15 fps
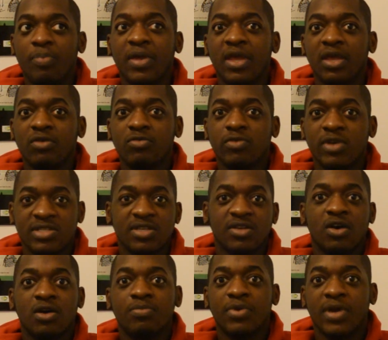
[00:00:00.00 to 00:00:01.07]
would be
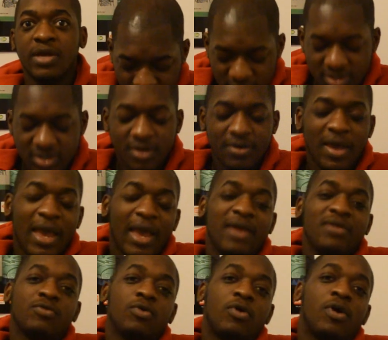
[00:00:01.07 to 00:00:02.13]
Risako. So
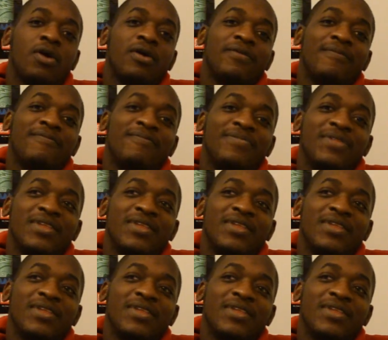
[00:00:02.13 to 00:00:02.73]
Enron,